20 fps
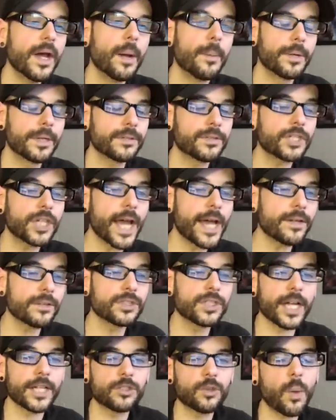But if
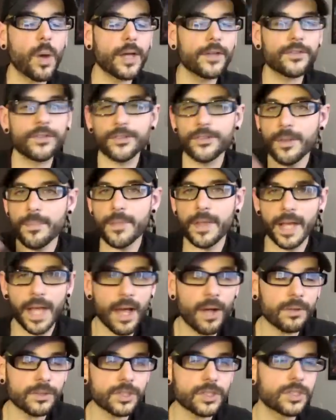Shadows Die Twice is something
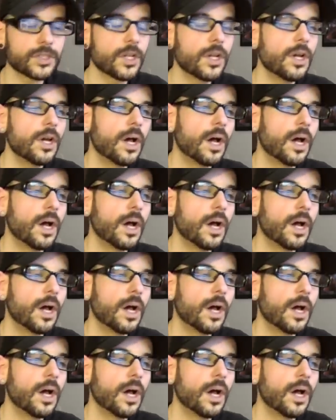else,